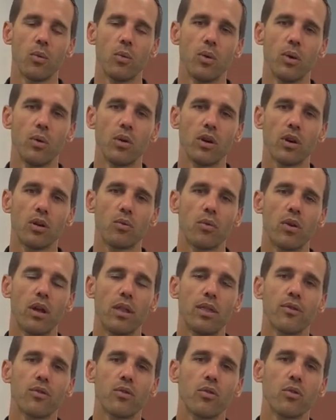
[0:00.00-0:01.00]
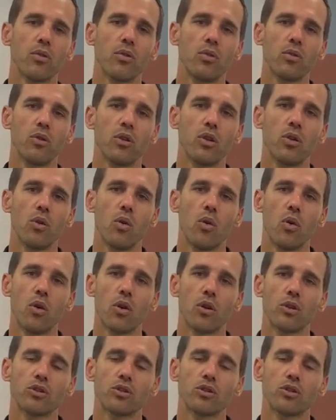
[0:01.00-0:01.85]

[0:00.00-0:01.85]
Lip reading: We want to run through your